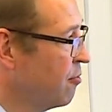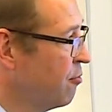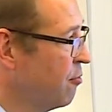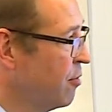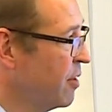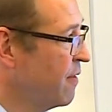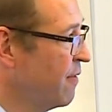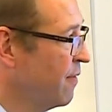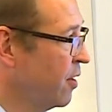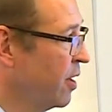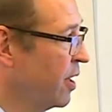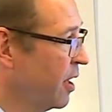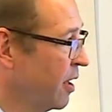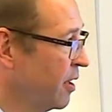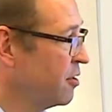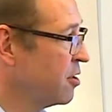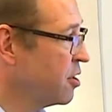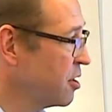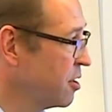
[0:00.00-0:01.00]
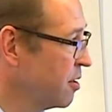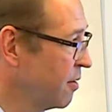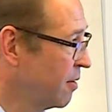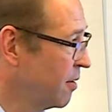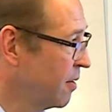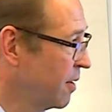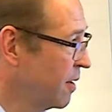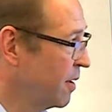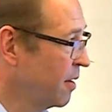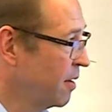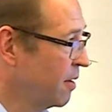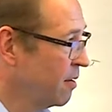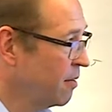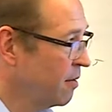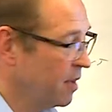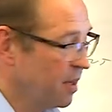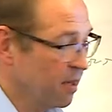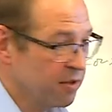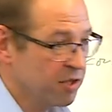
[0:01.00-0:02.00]
refinance
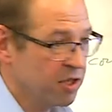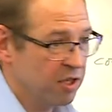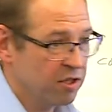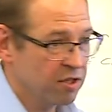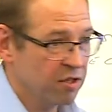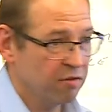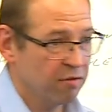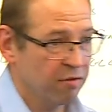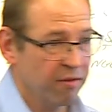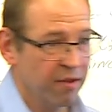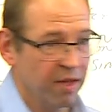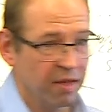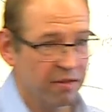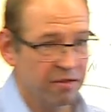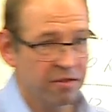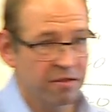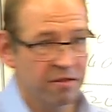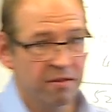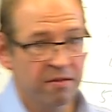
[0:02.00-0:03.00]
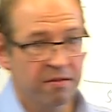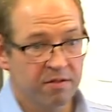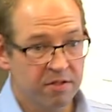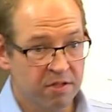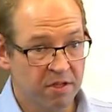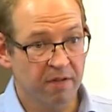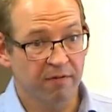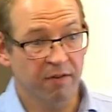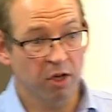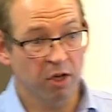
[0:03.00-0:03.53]
that's 600,000. So they've